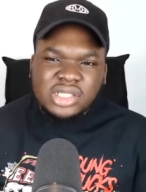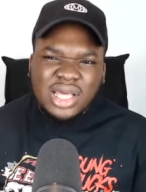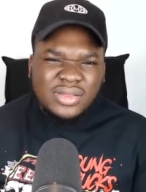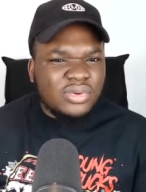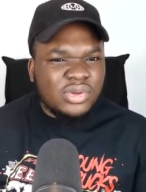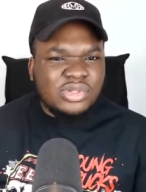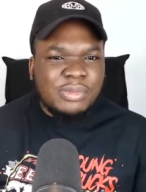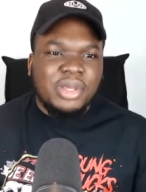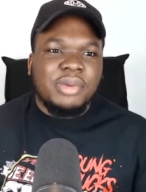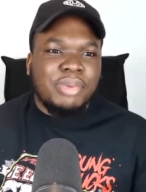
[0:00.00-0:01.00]
So I thought it was a
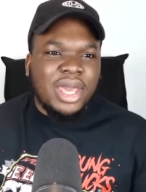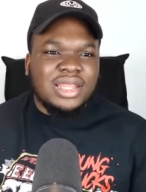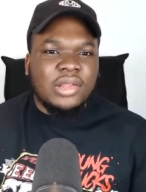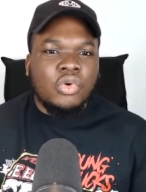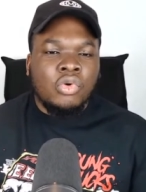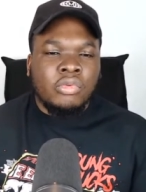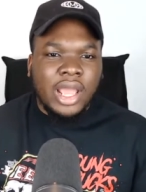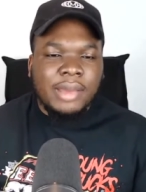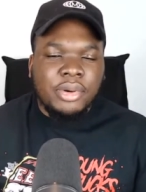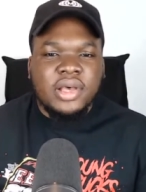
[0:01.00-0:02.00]
bit better than all
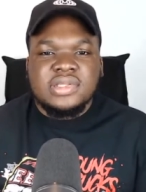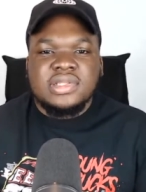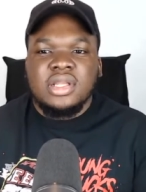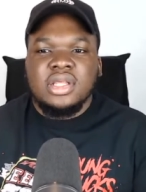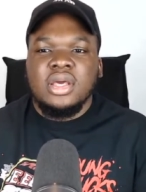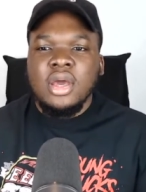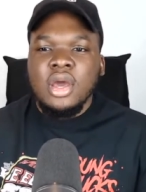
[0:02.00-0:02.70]
right, personally.